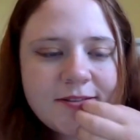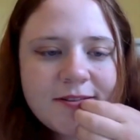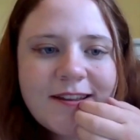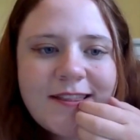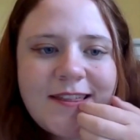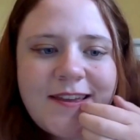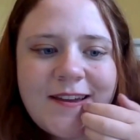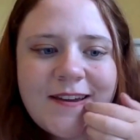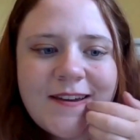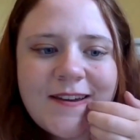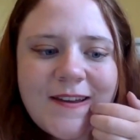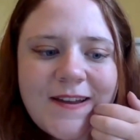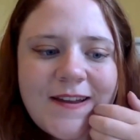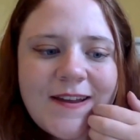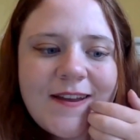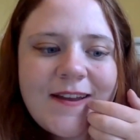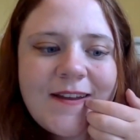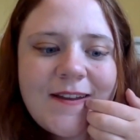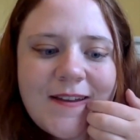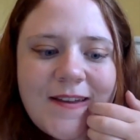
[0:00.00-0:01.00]
So I think,
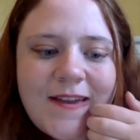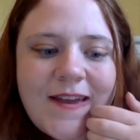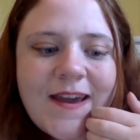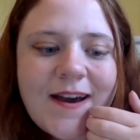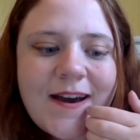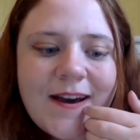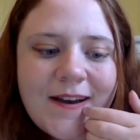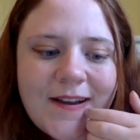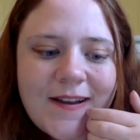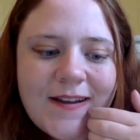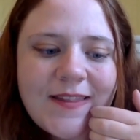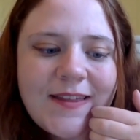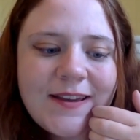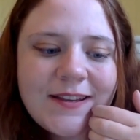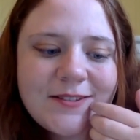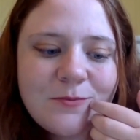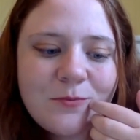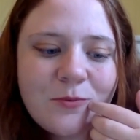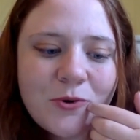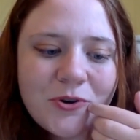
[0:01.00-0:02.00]
yeah, I think
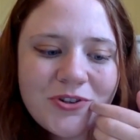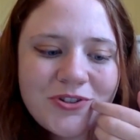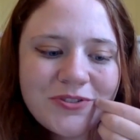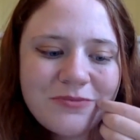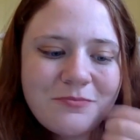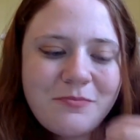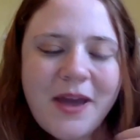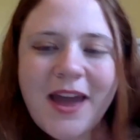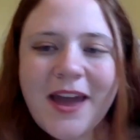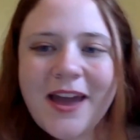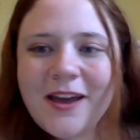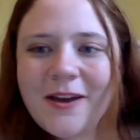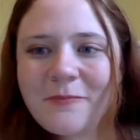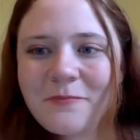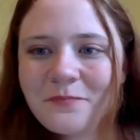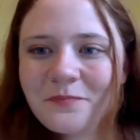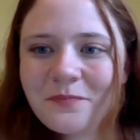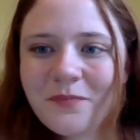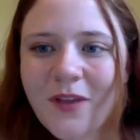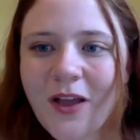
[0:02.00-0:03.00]
it's important to pay.